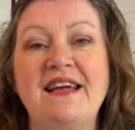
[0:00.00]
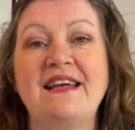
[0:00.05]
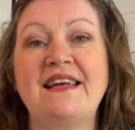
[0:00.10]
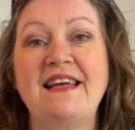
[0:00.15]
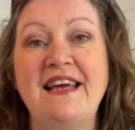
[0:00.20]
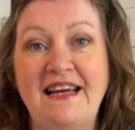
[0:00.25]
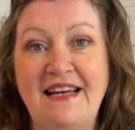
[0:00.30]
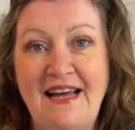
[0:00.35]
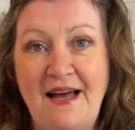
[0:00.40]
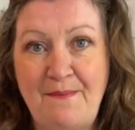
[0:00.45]

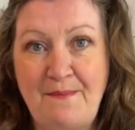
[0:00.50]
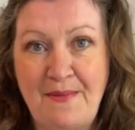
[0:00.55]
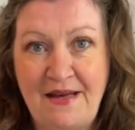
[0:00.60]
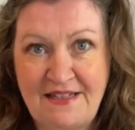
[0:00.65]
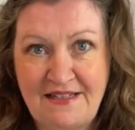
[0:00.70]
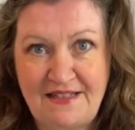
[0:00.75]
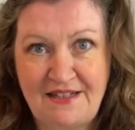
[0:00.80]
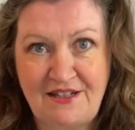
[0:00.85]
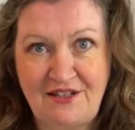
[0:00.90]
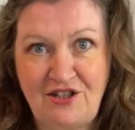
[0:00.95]
Get a
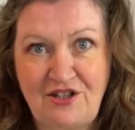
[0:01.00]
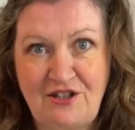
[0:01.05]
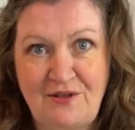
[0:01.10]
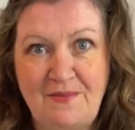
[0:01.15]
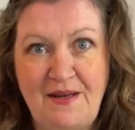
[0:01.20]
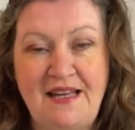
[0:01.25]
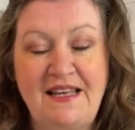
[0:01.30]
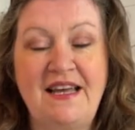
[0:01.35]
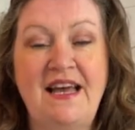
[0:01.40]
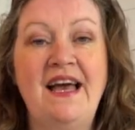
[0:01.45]
message to
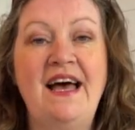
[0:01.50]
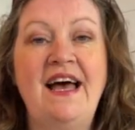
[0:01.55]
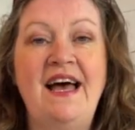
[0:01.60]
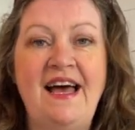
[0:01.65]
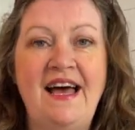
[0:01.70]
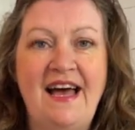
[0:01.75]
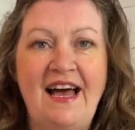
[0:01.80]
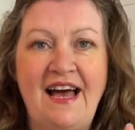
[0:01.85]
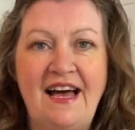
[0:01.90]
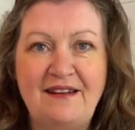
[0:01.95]
me
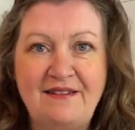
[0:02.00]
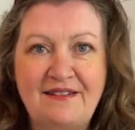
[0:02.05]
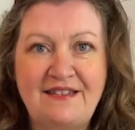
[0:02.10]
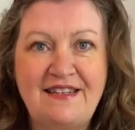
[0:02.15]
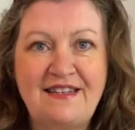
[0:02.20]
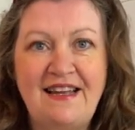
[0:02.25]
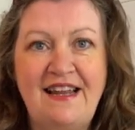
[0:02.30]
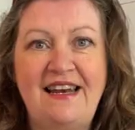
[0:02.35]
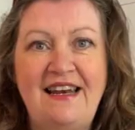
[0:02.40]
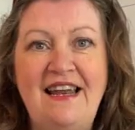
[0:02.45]
and
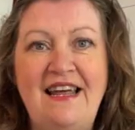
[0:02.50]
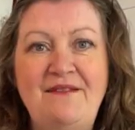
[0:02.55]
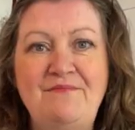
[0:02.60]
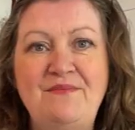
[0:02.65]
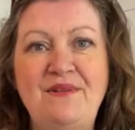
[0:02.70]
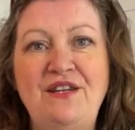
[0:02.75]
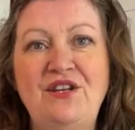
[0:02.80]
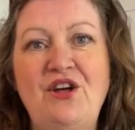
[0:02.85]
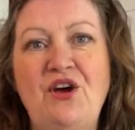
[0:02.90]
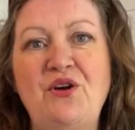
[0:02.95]
let
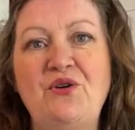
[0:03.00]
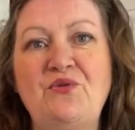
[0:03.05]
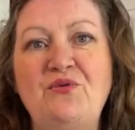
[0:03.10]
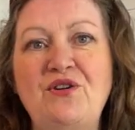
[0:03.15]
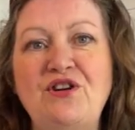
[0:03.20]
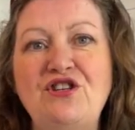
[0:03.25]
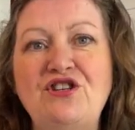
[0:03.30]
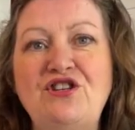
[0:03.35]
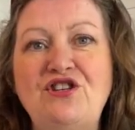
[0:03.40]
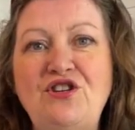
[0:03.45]
me know
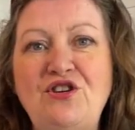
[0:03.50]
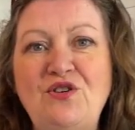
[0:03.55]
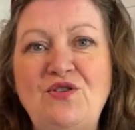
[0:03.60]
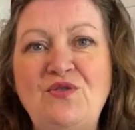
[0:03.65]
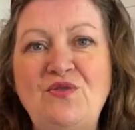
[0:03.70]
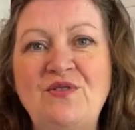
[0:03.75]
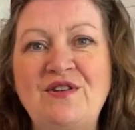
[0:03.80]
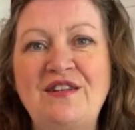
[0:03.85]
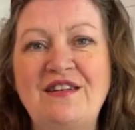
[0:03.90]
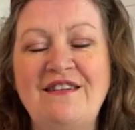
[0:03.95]
what you
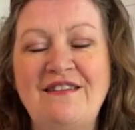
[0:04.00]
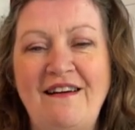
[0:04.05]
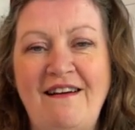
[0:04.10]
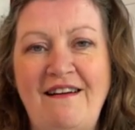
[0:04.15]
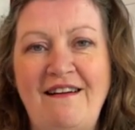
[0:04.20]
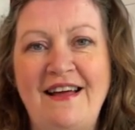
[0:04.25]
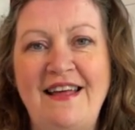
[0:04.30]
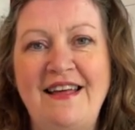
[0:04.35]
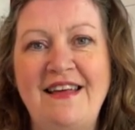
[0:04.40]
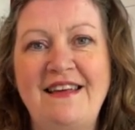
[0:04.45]
would
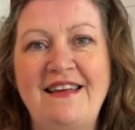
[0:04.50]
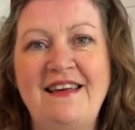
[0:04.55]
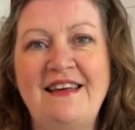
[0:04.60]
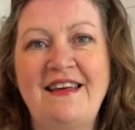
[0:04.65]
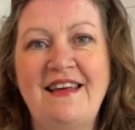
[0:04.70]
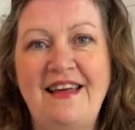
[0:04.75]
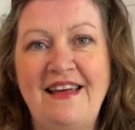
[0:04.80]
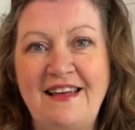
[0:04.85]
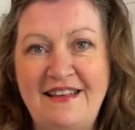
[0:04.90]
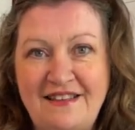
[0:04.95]
like
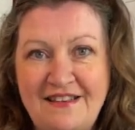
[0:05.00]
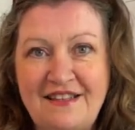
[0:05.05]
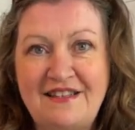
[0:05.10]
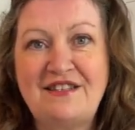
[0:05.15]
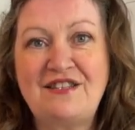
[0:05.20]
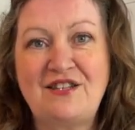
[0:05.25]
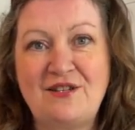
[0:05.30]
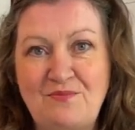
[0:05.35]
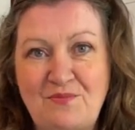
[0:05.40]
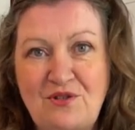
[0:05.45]
in this
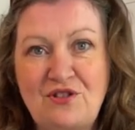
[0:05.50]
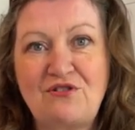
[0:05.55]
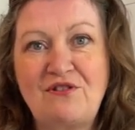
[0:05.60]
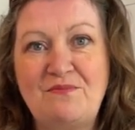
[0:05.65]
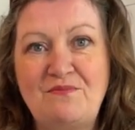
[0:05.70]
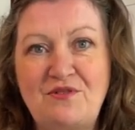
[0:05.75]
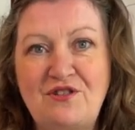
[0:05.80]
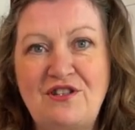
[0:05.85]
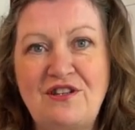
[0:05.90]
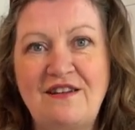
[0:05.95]

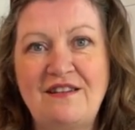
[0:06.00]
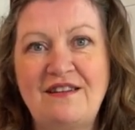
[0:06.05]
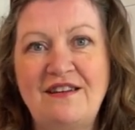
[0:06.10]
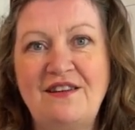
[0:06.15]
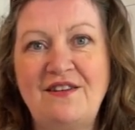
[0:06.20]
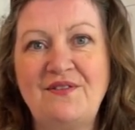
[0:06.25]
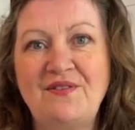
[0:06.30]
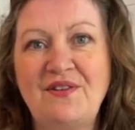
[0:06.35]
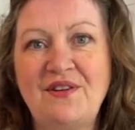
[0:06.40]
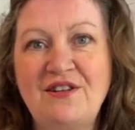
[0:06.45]
subscription
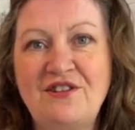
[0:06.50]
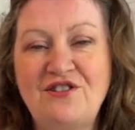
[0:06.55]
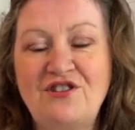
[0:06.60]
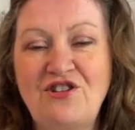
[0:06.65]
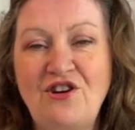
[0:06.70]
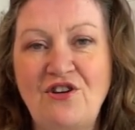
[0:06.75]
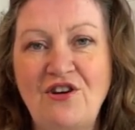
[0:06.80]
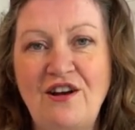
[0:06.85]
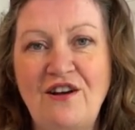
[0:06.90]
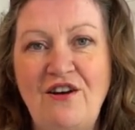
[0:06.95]
of
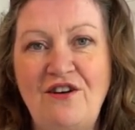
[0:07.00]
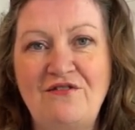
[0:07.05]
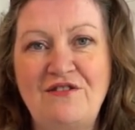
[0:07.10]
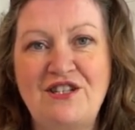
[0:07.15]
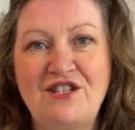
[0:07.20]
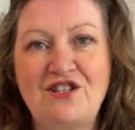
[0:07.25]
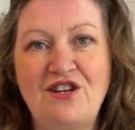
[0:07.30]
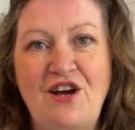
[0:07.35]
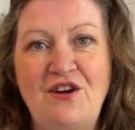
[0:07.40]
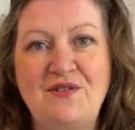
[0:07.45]
chocolate
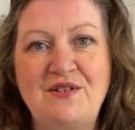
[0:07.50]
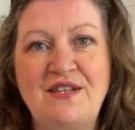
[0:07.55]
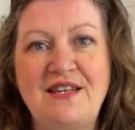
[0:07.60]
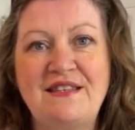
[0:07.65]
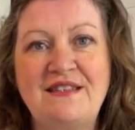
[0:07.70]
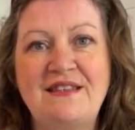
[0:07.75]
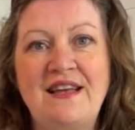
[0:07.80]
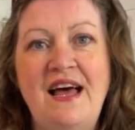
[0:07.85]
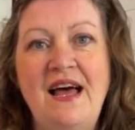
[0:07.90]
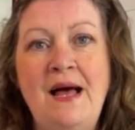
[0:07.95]
orange cozies,